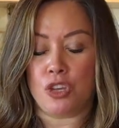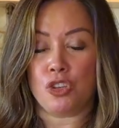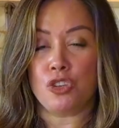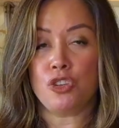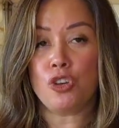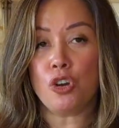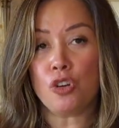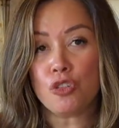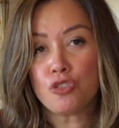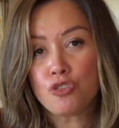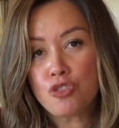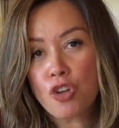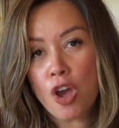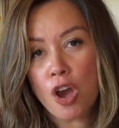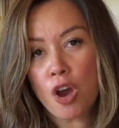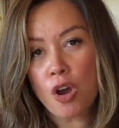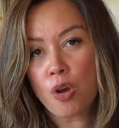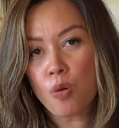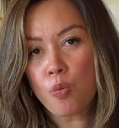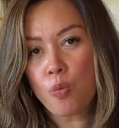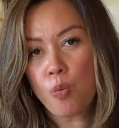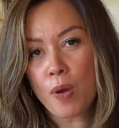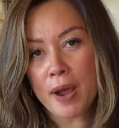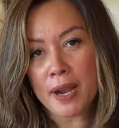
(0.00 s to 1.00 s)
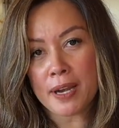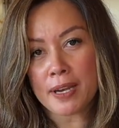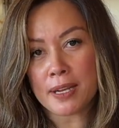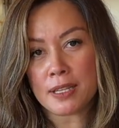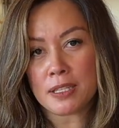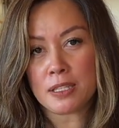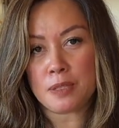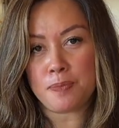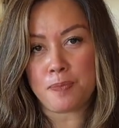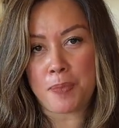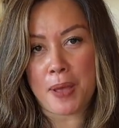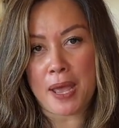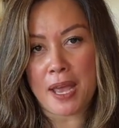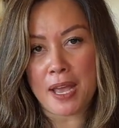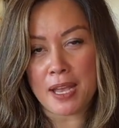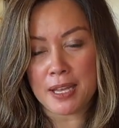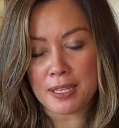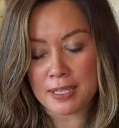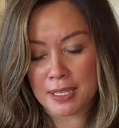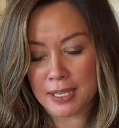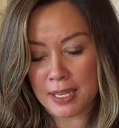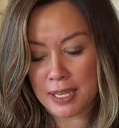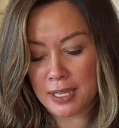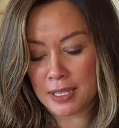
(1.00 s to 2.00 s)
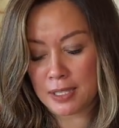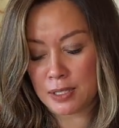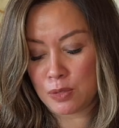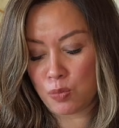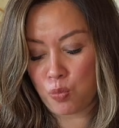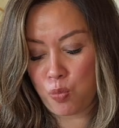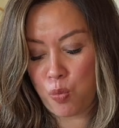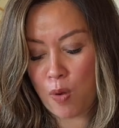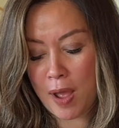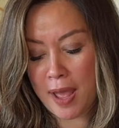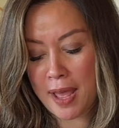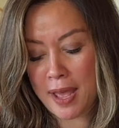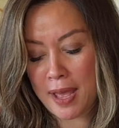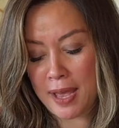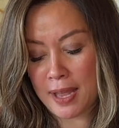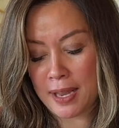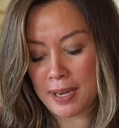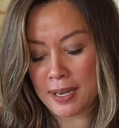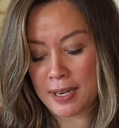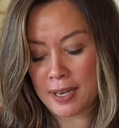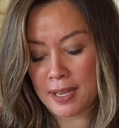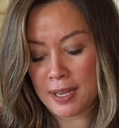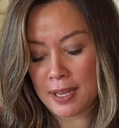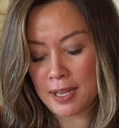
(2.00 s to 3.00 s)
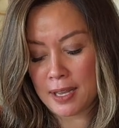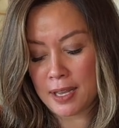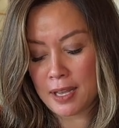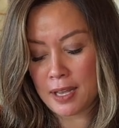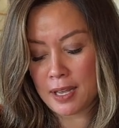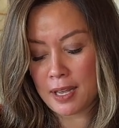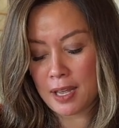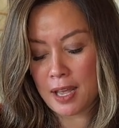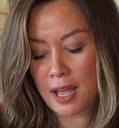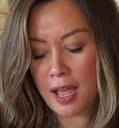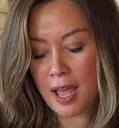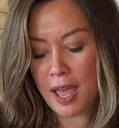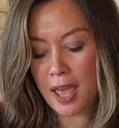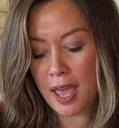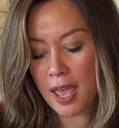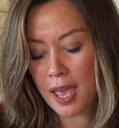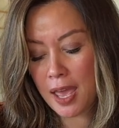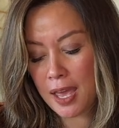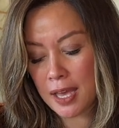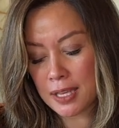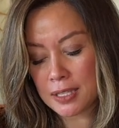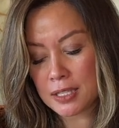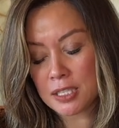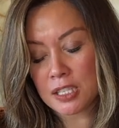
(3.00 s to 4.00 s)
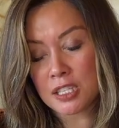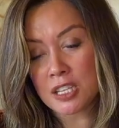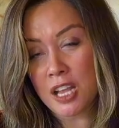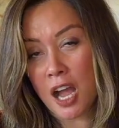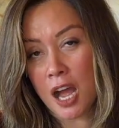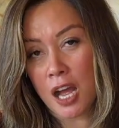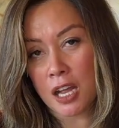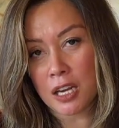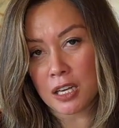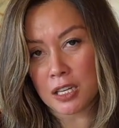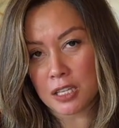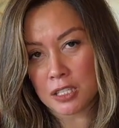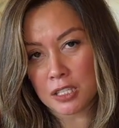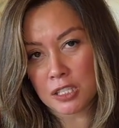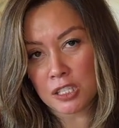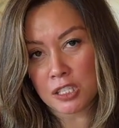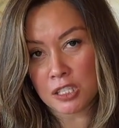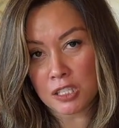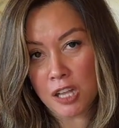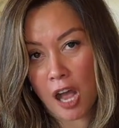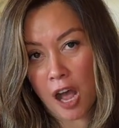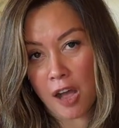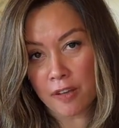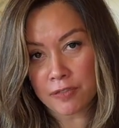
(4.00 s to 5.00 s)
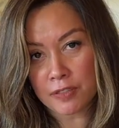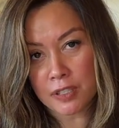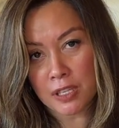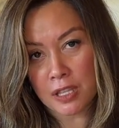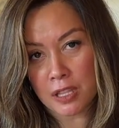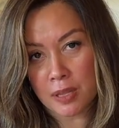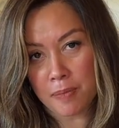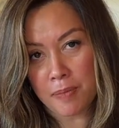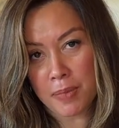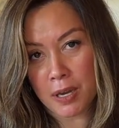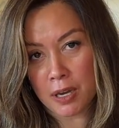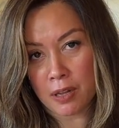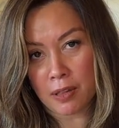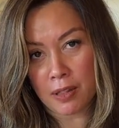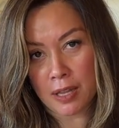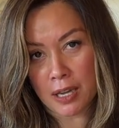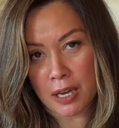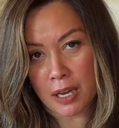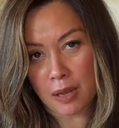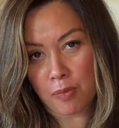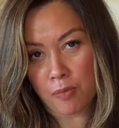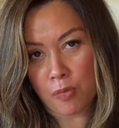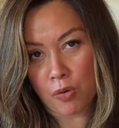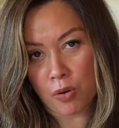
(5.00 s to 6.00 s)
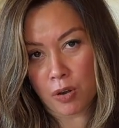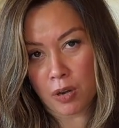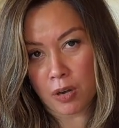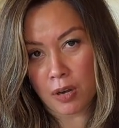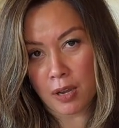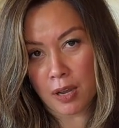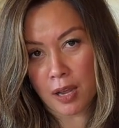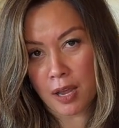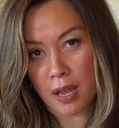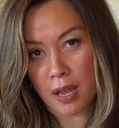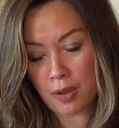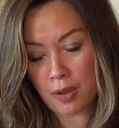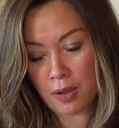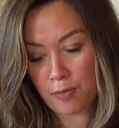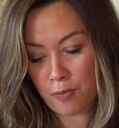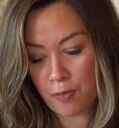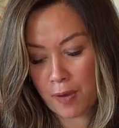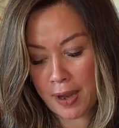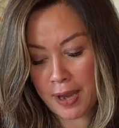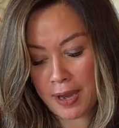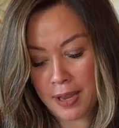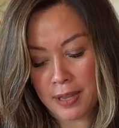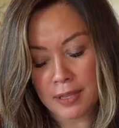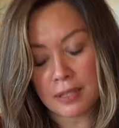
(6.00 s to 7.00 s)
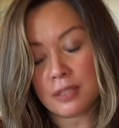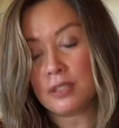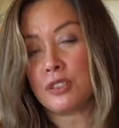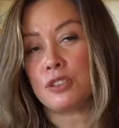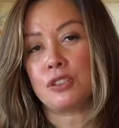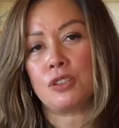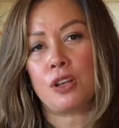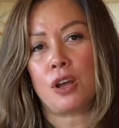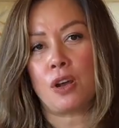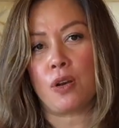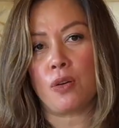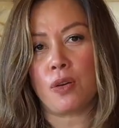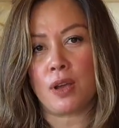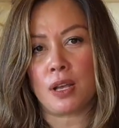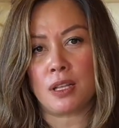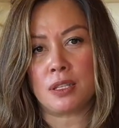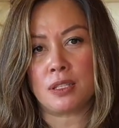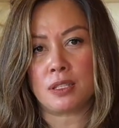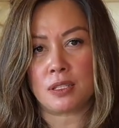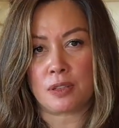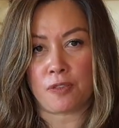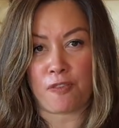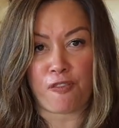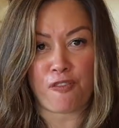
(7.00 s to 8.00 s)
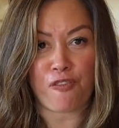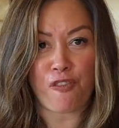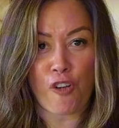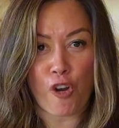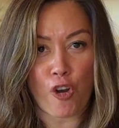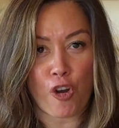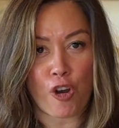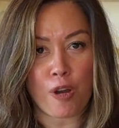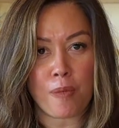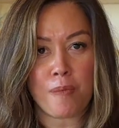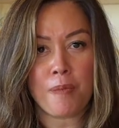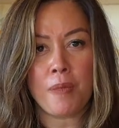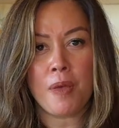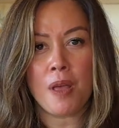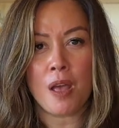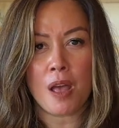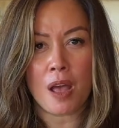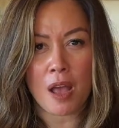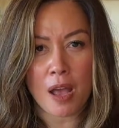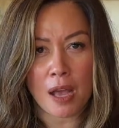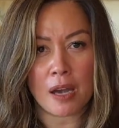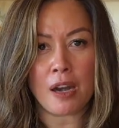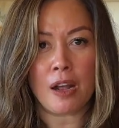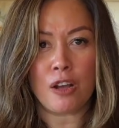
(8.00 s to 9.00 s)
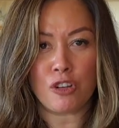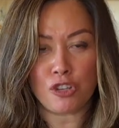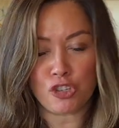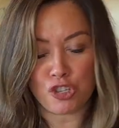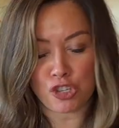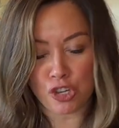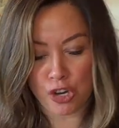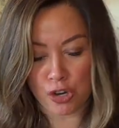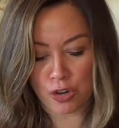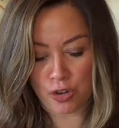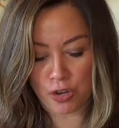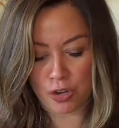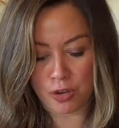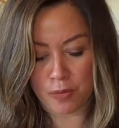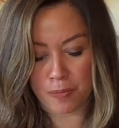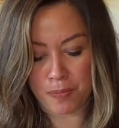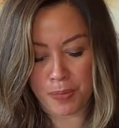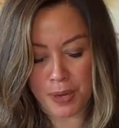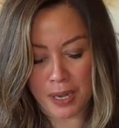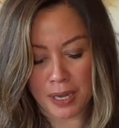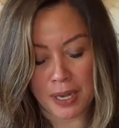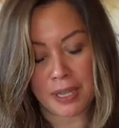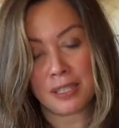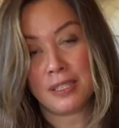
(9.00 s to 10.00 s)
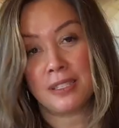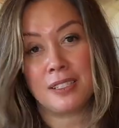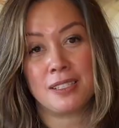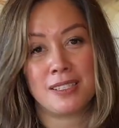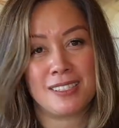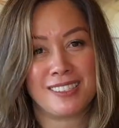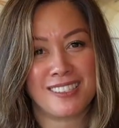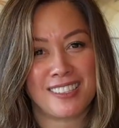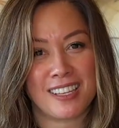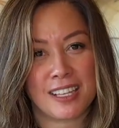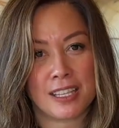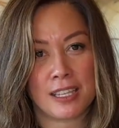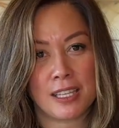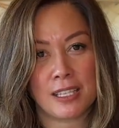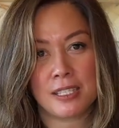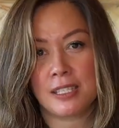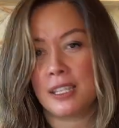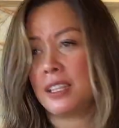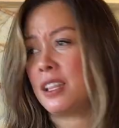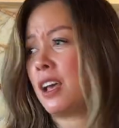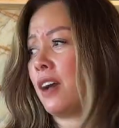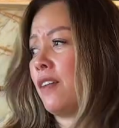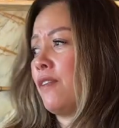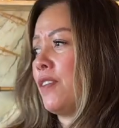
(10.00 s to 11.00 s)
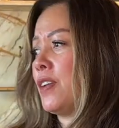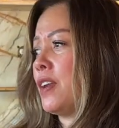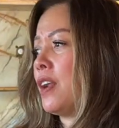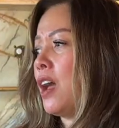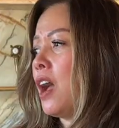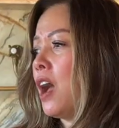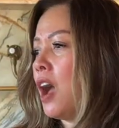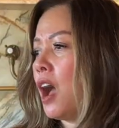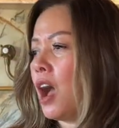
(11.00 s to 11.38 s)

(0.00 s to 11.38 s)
You'll know when it's baked is when it's not soft in the middle anymore, right? So it's firm, and I'll show you. But let's stick this in the oven.